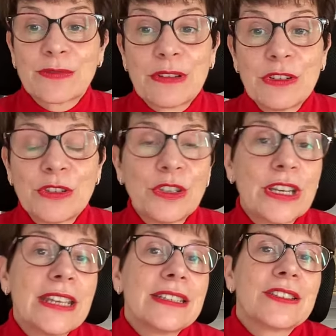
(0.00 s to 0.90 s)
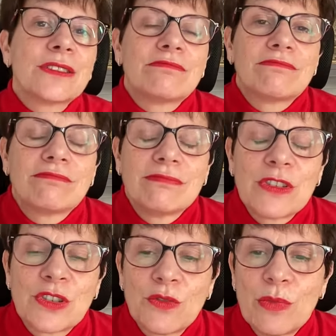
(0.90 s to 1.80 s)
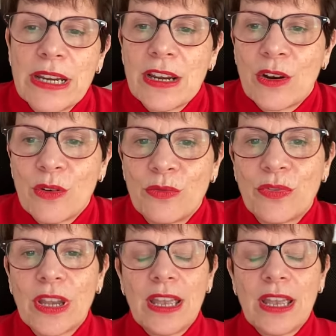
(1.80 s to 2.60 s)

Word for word: very good. Again, it's a it's a way of